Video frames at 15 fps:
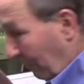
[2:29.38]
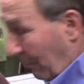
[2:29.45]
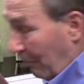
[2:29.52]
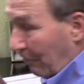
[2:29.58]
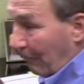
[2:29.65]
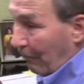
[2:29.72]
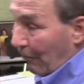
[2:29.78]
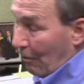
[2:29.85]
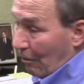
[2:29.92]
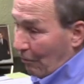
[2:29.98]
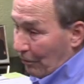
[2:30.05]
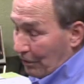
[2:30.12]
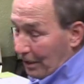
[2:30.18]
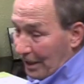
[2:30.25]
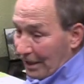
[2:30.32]
thrown
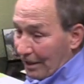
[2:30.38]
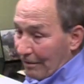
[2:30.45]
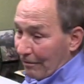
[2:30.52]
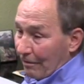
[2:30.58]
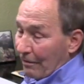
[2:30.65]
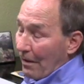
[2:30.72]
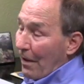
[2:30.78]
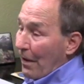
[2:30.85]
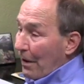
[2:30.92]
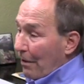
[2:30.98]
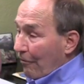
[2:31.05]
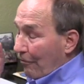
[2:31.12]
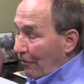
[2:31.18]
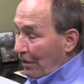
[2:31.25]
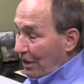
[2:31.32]
forward in a
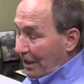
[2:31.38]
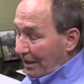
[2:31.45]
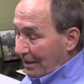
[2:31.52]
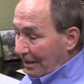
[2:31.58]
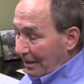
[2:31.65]
front-end